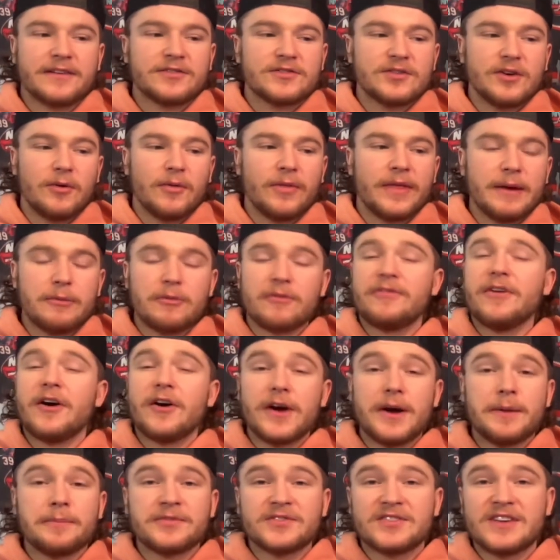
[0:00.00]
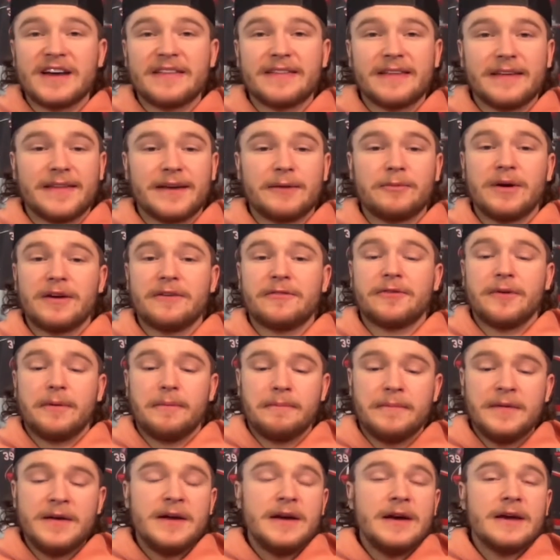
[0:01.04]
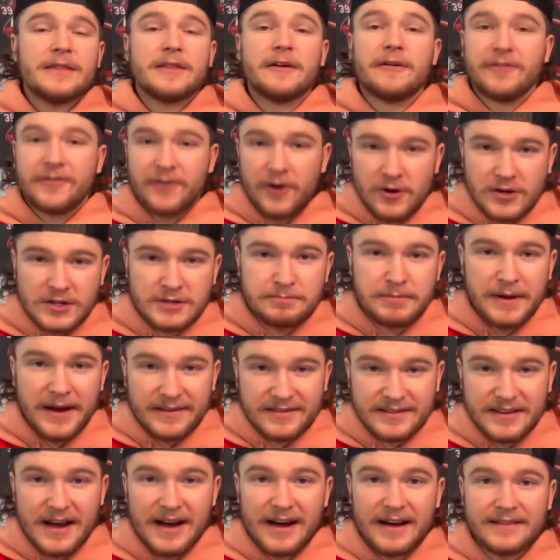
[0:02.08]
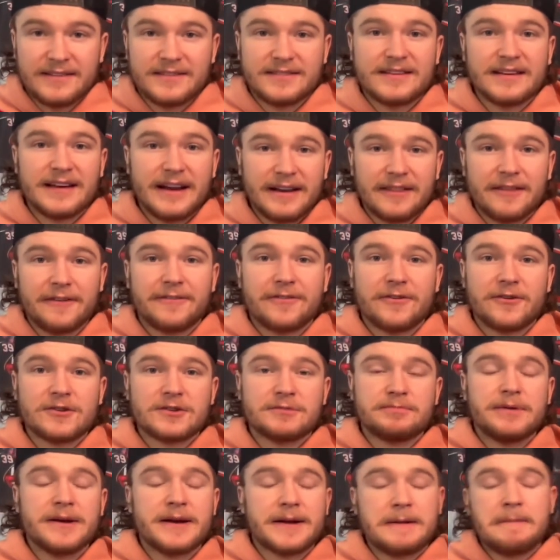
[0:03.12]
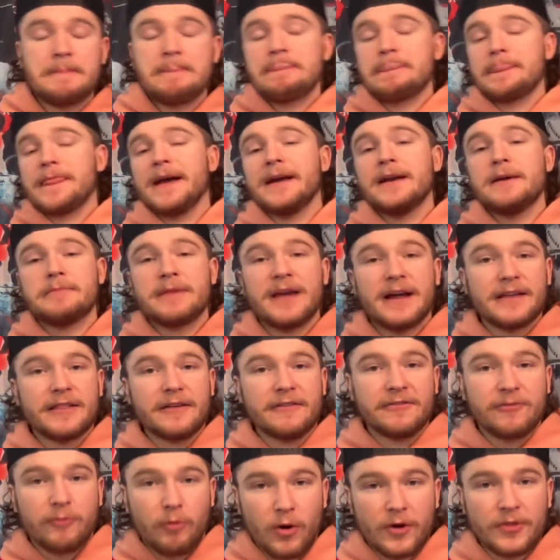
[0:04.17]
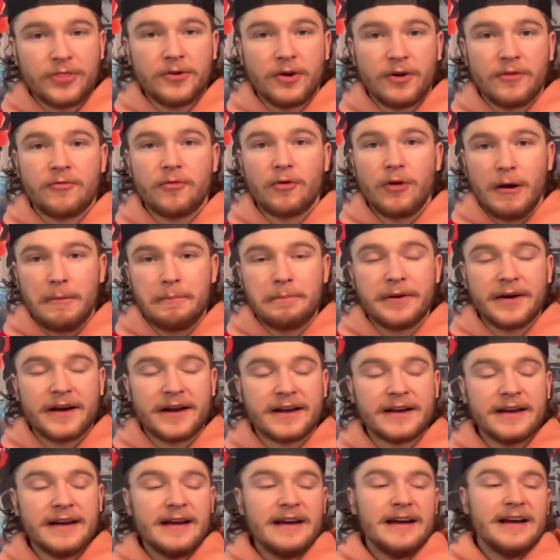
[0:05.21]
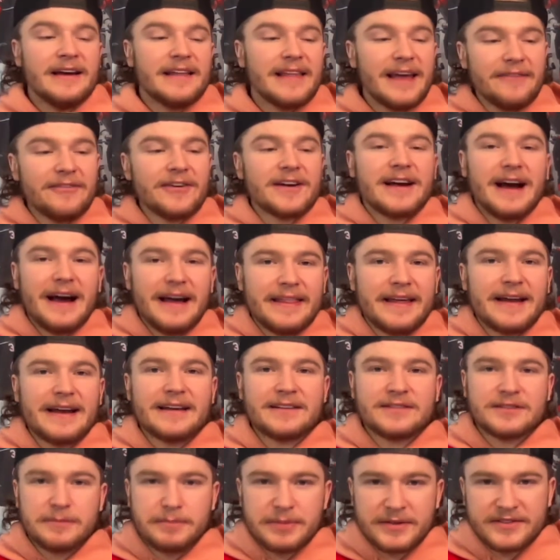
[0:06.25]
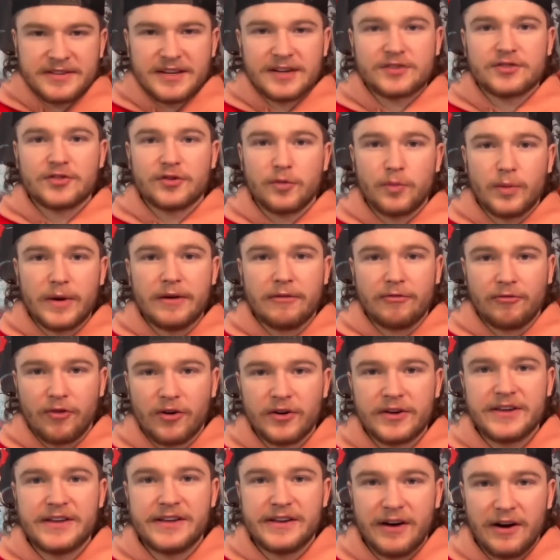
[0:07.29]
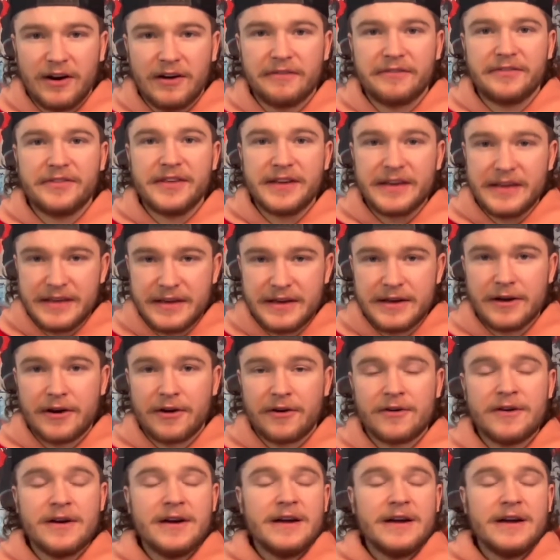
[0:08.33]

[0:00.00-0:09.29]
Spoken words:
So they were very upset that they went from the first best odds to getting the first pick. They end up getting the fourth overall pick. They have a guy that has the potential to win Rookie of the Year.